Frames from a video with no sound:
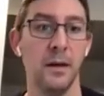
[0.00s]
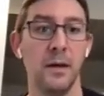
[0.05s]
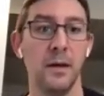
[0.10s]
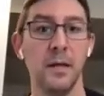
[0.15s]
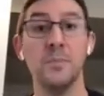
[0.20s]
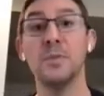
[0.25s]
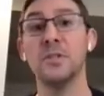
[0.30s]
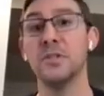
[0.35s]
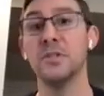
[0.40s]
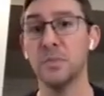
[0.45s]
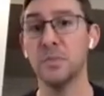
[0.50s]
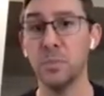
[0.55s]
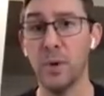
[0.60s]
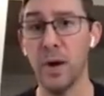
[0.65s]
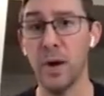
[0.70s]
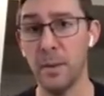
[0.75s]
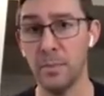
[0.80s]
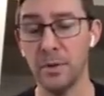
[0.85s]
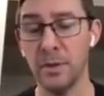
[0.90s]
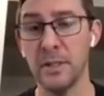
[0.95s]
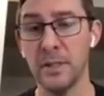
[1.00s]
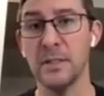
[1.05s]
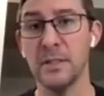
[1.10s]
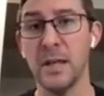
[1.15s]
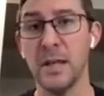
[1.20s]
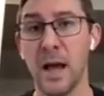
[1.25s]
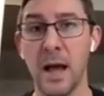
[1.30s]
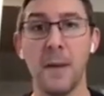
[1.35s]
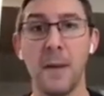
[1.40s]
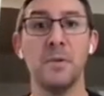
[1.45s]
images properly
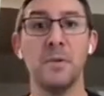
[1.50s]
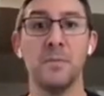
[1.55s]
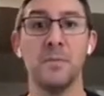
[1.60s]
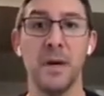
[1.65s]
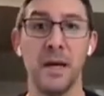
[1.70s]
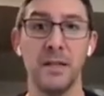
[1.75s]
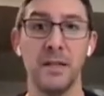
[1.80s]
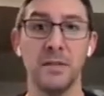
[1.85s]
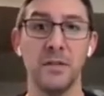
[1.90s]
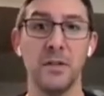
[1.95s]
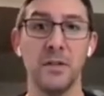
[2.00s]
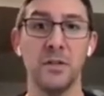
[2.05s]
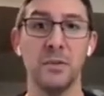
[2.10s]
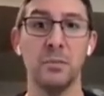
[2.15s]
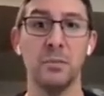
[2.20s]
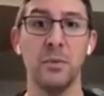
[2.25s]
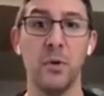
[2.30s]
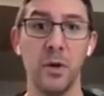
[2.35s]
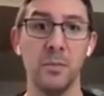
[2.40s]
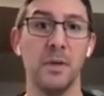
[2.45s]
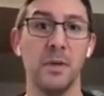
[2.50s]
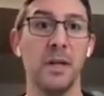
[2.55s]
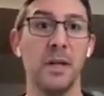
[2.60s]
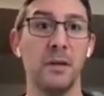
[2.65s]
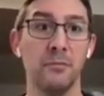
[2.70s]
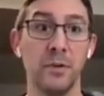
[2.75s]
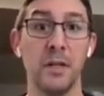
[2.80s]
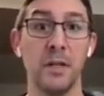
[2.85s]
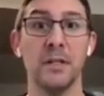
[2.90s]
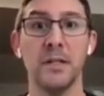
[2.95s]
to optimize the deployment
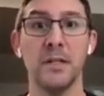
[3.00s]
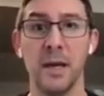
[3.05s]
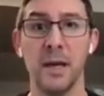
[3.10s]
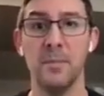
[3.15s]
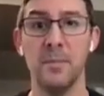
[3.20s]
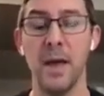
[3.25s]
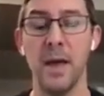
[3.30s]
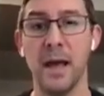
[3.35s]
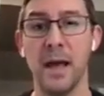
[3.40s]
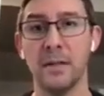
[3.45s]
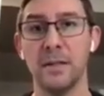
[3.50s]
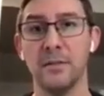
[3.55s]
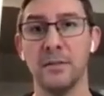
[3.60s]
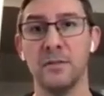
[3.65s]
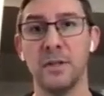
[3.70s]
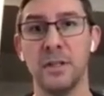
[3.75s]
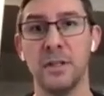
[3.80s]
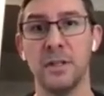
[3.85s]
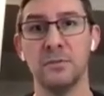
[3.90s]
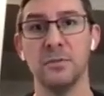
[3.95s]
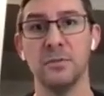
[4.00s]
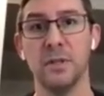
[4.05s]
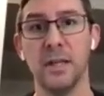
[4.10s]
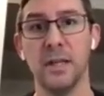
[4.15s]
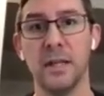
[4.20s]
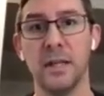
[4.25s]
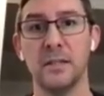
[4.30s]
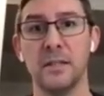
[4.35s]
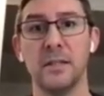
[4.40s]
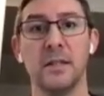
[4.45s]
and runtime activities
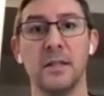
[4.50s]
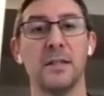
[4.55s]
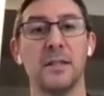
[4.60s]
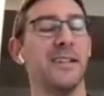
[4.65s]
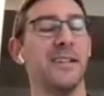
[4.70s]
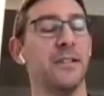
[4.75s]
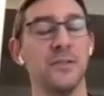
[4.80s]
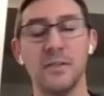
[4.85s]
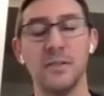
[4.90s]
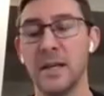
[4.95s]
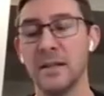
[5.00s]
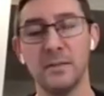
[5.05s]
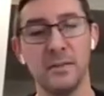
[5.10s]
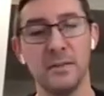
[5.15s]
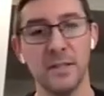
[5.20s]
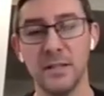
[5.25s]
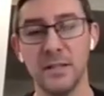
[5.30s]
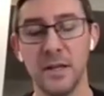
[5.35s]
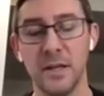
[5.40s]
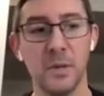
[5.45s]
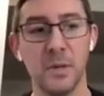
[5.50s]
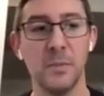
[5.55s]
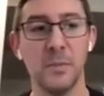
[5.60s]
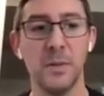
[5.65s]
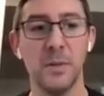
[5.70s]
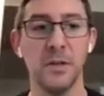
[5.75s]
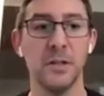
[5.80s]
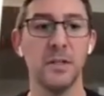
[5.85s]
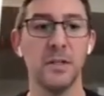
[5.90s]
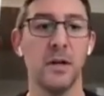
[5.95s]
related to containers. That's not what I'm
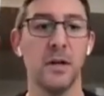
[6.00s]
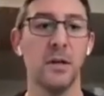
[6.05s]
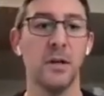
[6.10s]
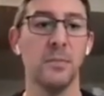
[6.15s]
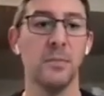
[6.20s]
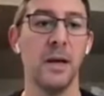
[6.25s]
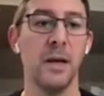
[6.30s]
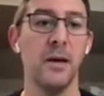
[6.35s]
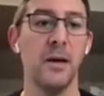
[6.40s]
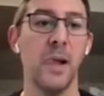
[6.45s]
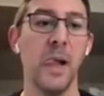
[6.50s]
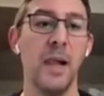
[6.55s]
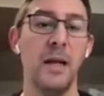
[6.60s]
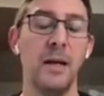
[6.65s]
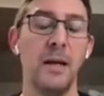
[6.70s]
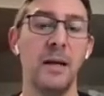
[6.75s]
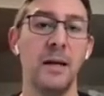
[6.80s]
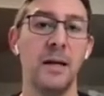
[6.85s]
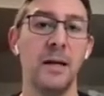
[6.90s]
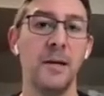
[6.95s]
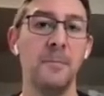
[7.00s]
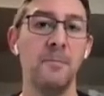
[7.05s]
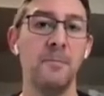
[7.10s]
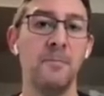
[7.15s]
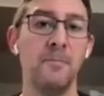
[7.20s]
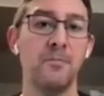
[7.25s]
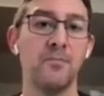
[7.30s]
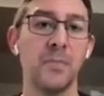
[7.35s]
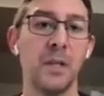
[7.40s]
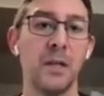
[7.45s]
here to talk about.